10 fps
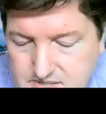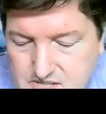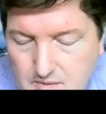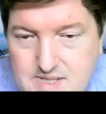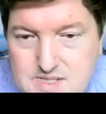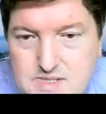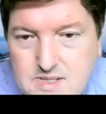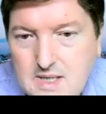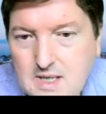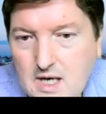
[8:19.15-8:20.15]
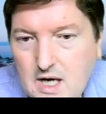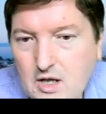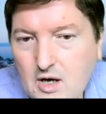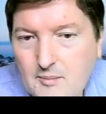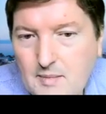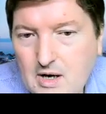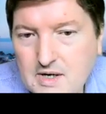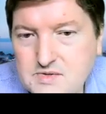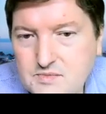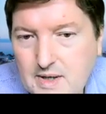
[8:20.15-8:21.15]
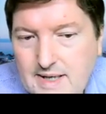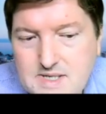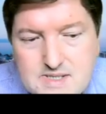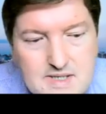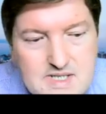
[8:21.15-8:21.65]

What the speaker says: So it's a lot of marks, really, isn't it?